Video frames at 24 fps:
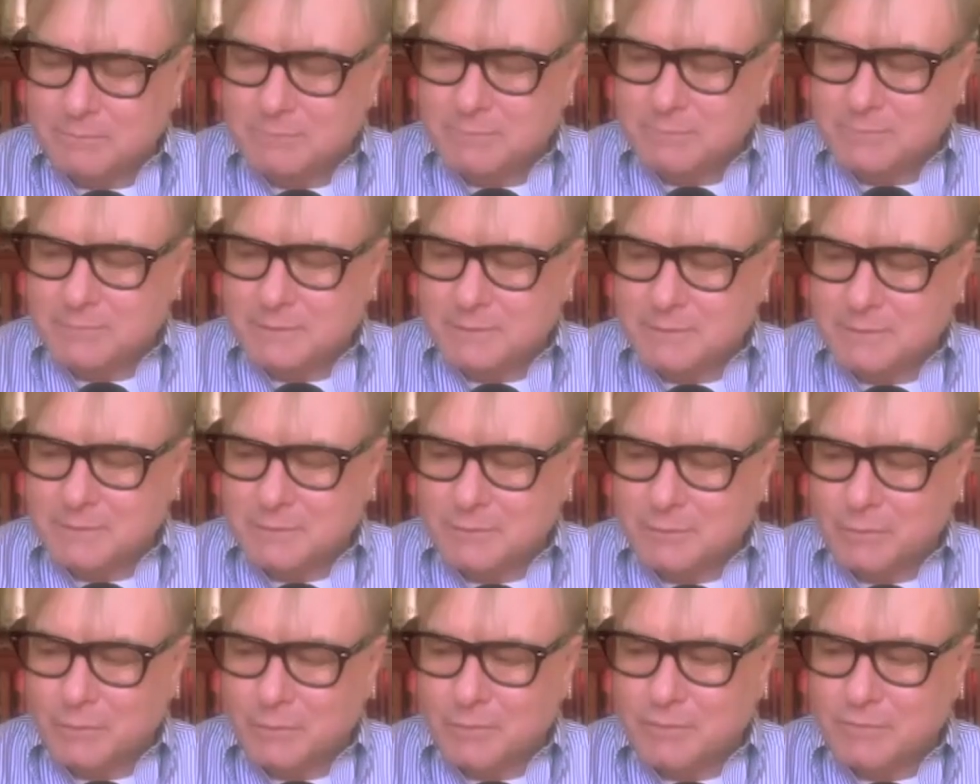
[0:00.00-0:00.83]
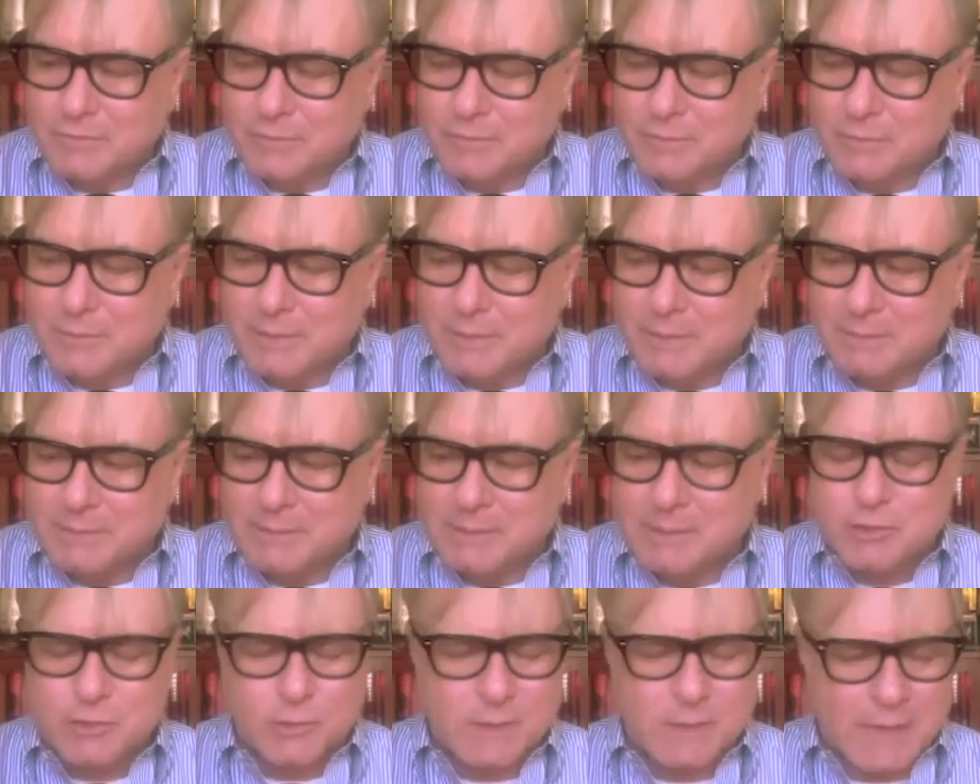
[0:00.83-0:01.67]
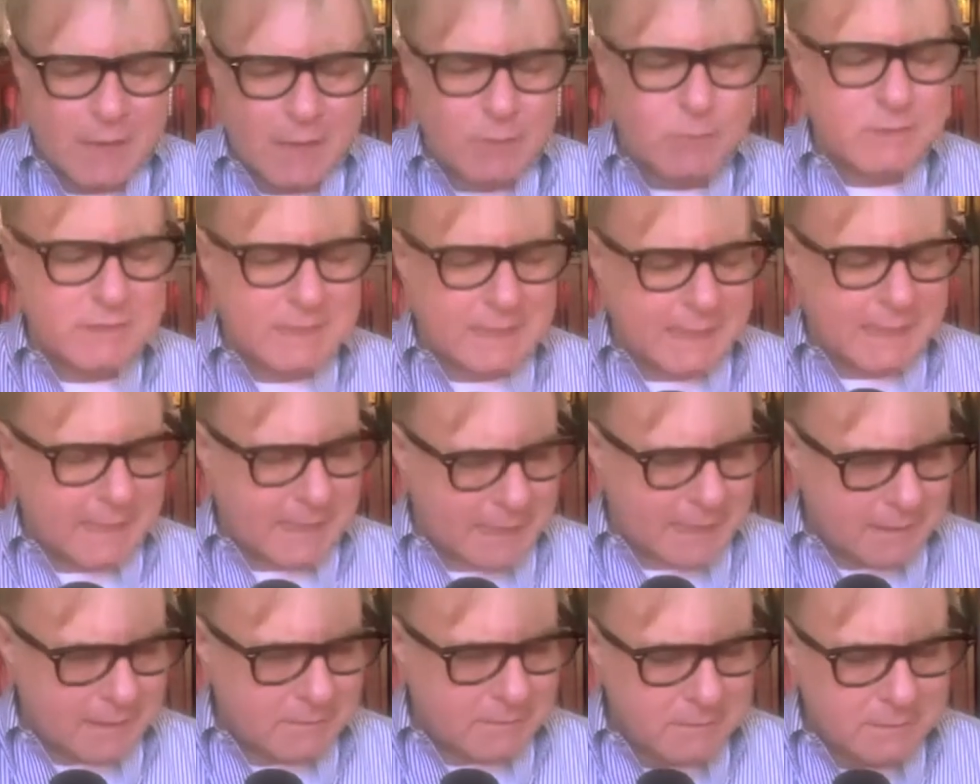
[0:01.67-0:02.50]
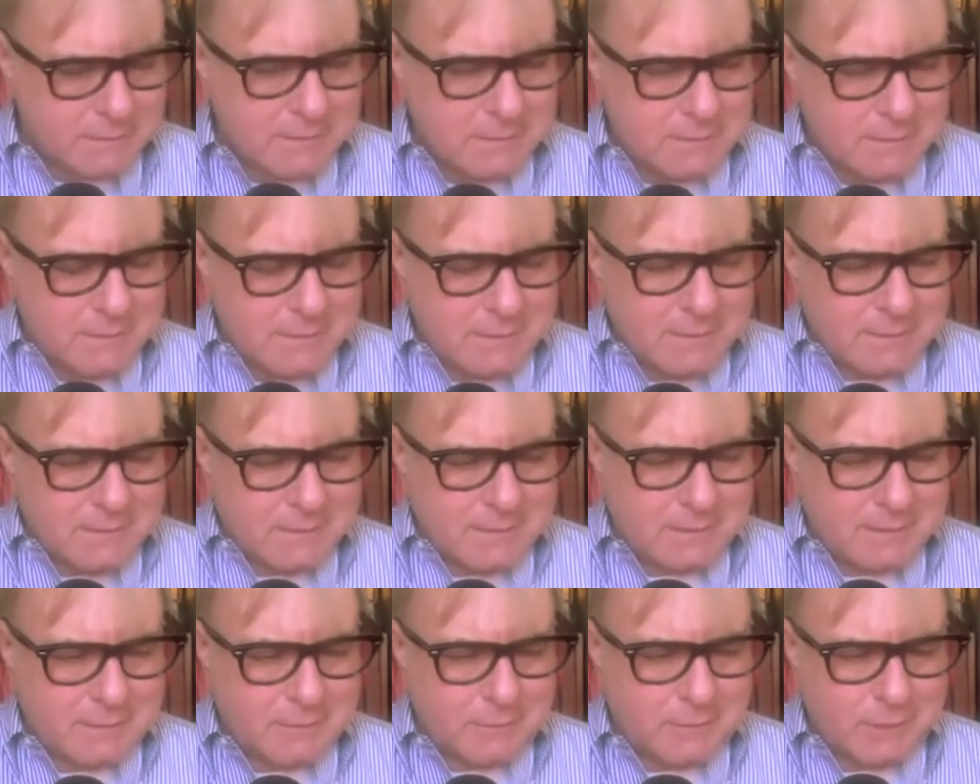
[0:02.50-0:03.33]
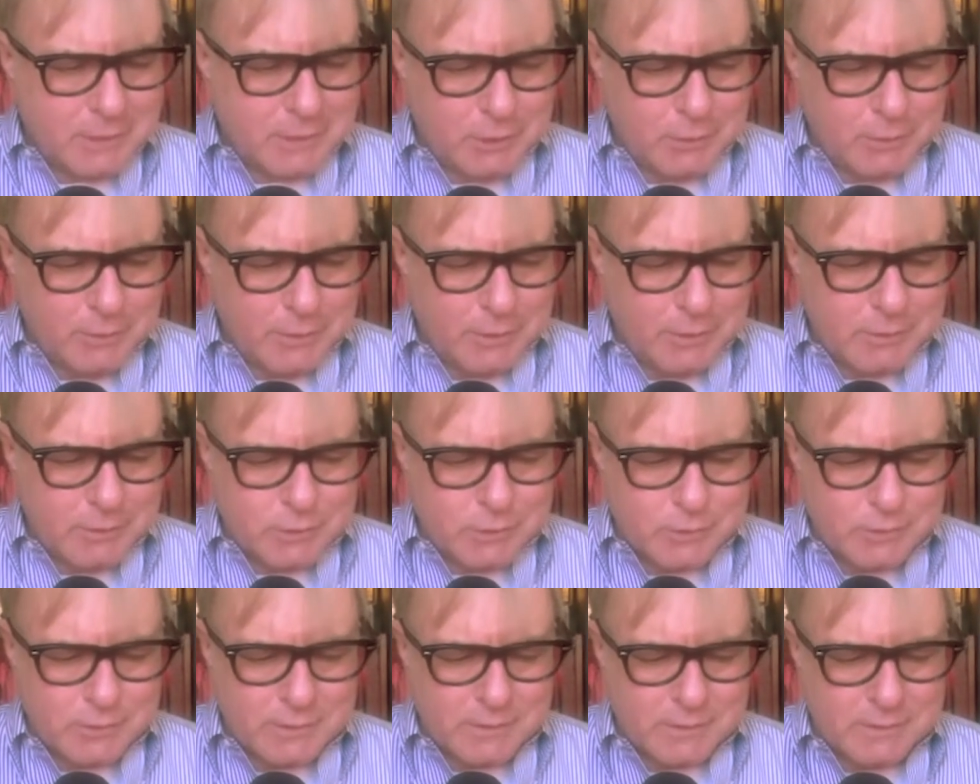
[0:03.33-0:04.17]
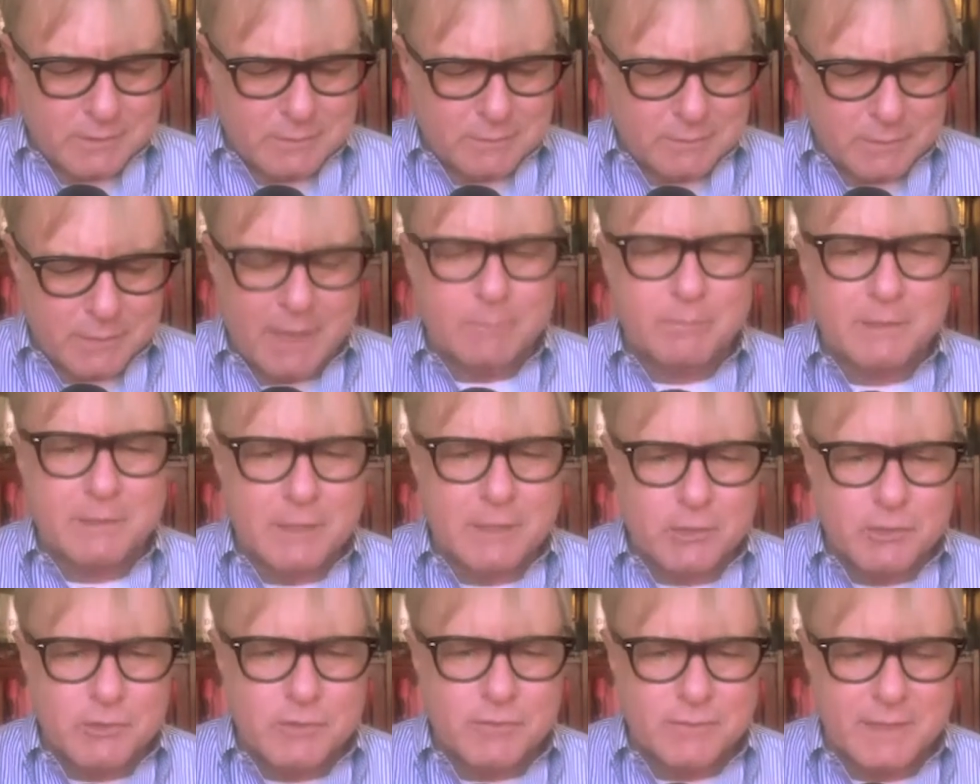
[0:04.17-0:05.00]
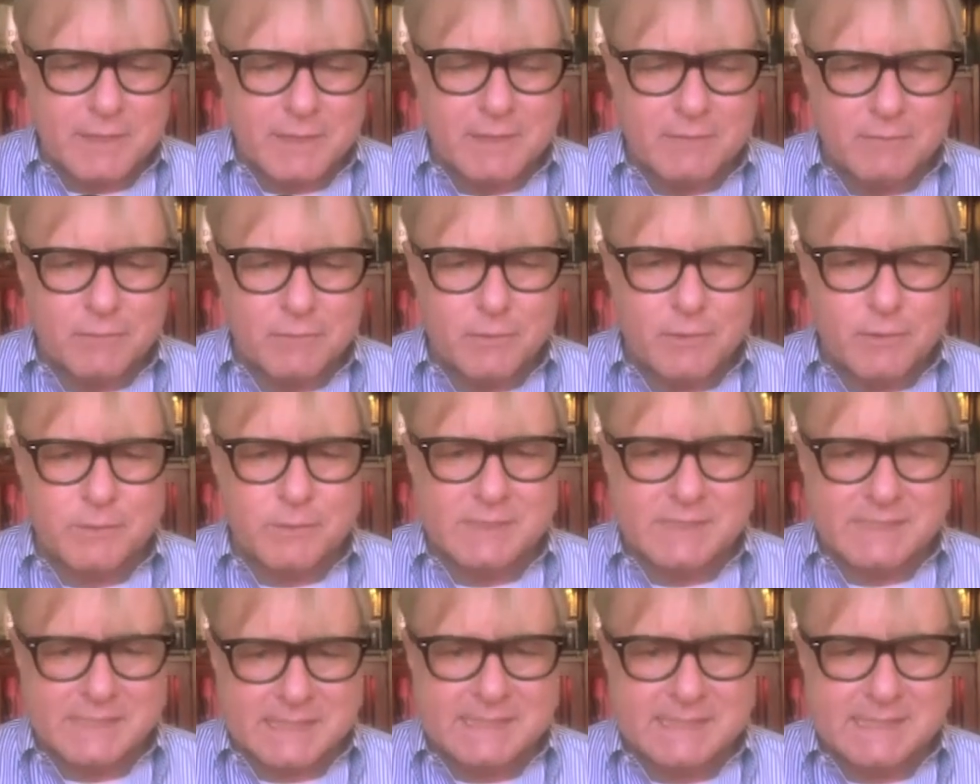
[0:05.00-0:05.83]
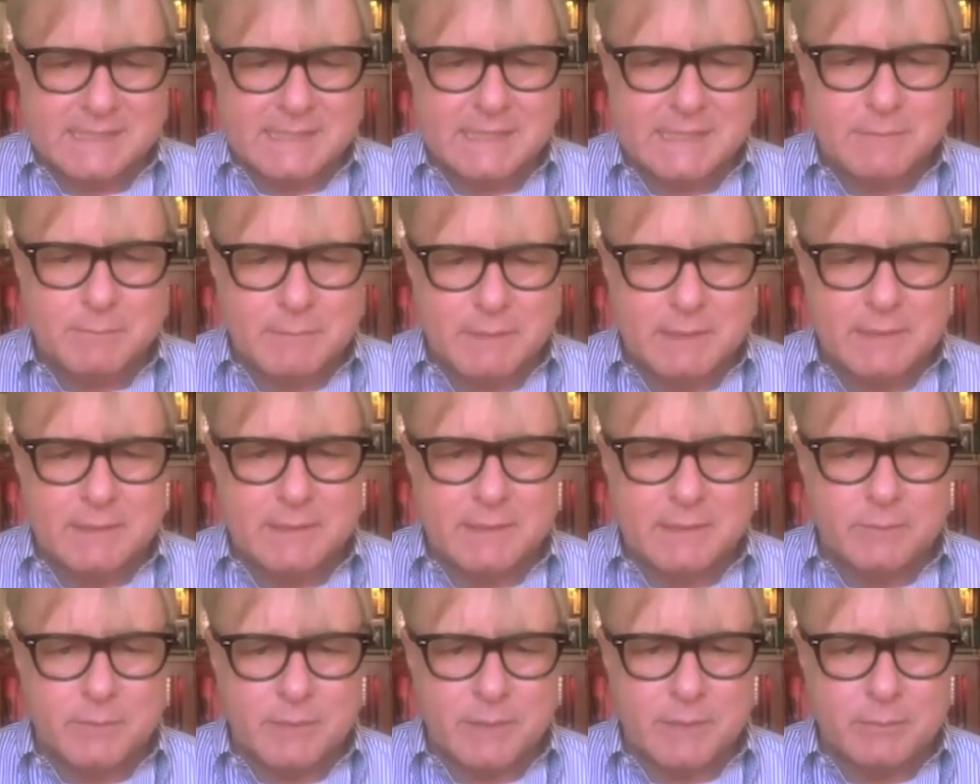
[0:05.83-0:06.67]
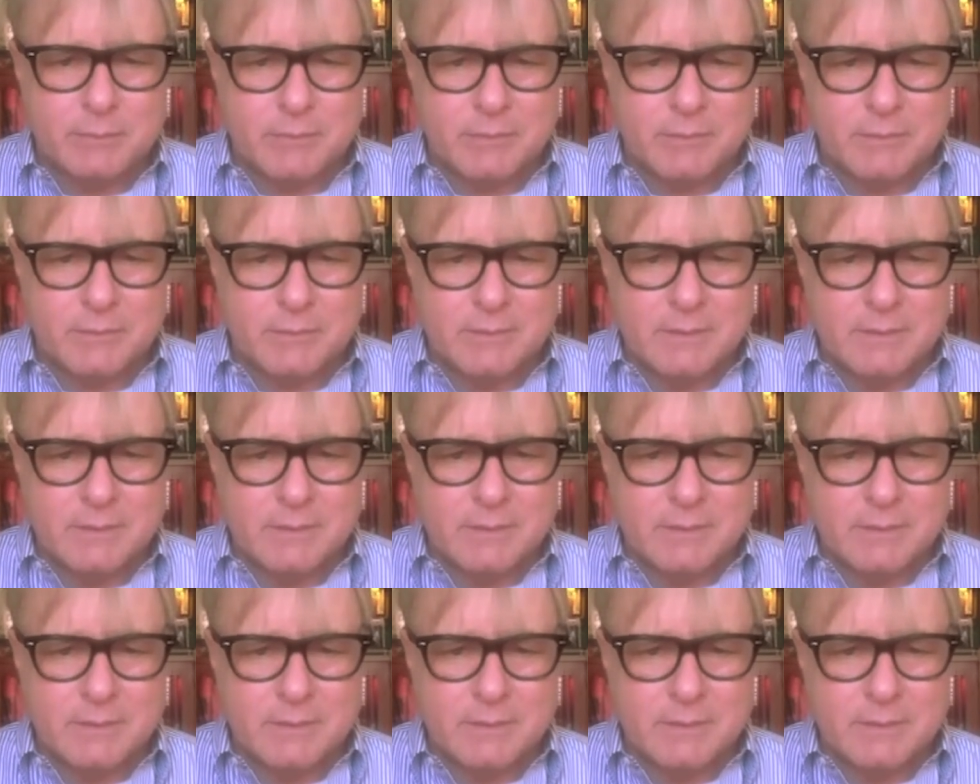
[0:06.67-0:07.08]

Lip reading: the growth of our population. When I was a kid, we always heard that the population of California was 16 million people.